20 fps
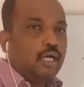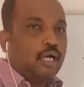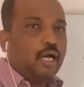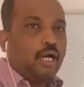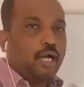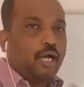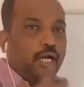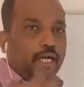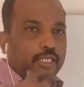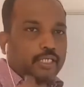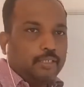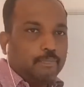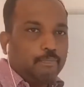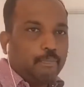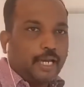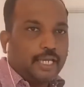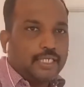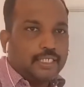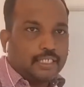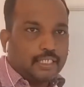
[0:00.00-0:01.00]

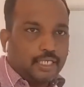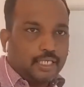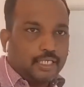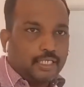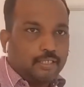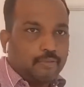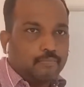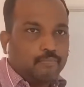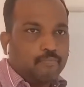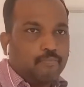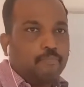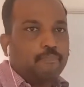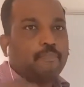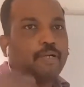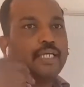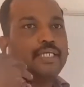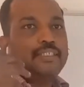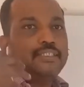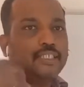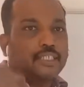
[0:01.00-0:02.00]
my claim,
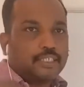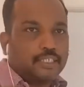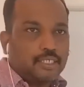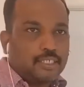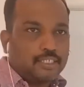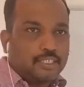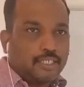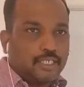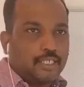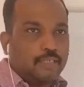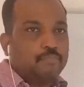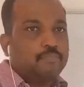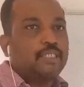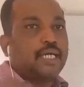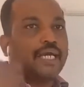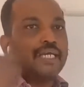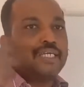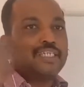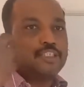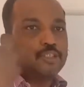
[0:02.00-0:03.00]
my general claim,
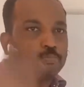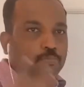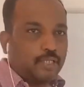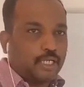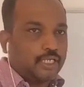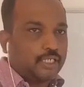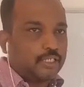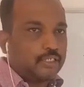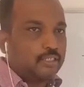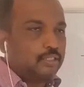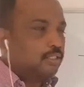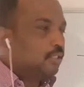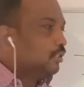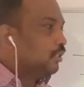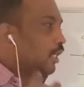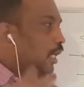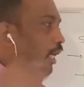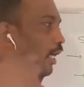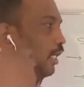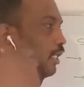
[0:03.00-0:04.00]
die is mine.
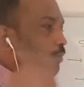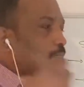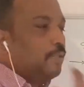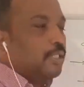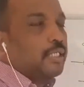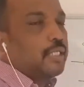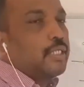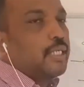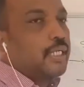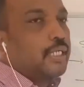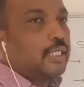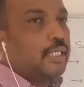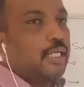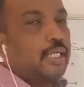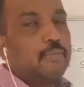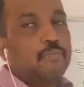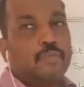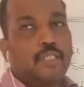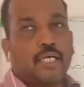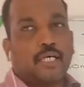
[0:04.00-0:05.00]
I am making a
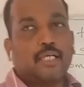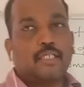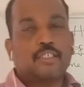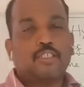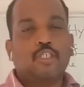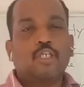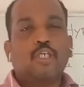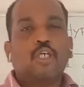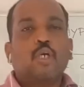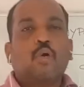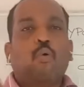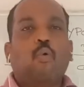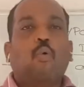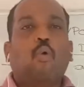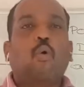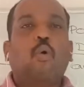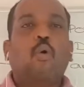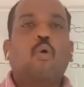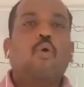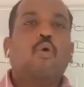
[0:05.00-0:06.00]
claim that
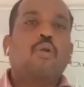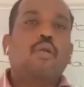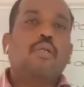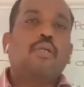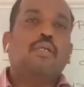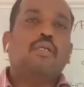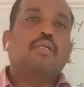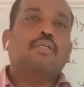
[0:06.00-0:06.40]
all